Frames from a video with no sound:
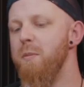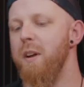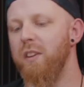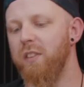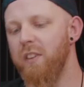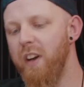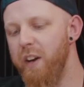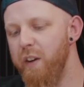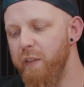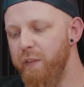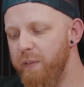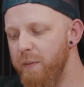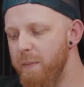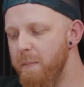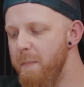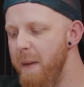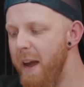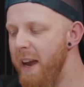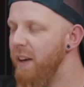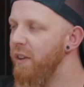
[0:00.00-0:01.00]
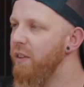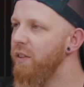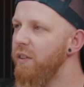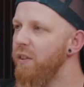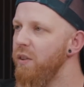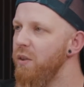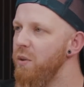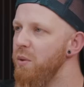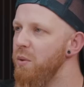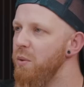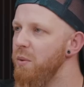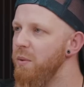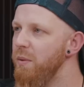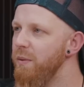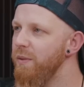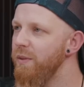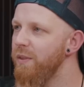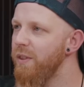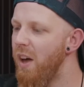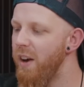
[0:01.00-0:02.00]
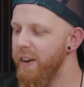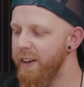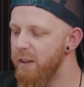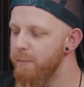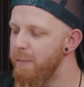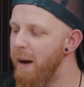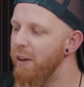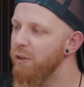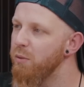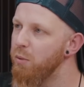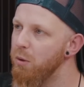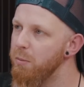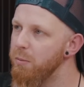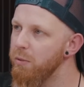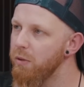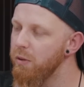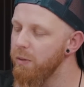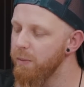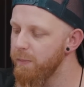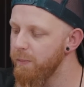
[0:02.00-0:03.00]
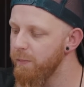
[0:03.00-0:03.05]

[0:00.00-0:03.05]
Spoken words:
it's kind of made to target the bat swarms.